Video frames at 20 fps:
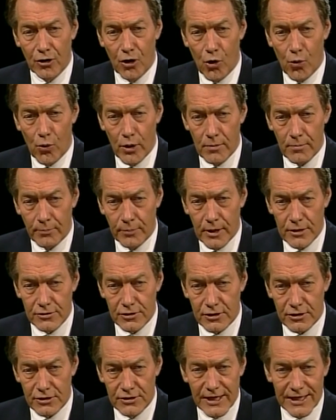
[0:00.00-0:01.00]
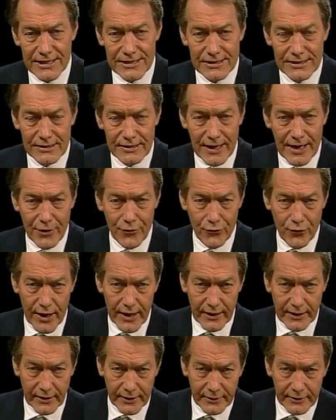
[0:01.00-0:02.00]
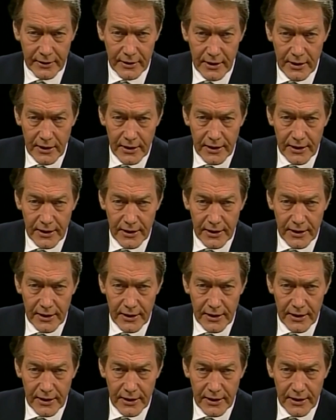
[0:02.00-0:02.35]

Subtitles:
Goldwater and Presidents Nixon and Reagan.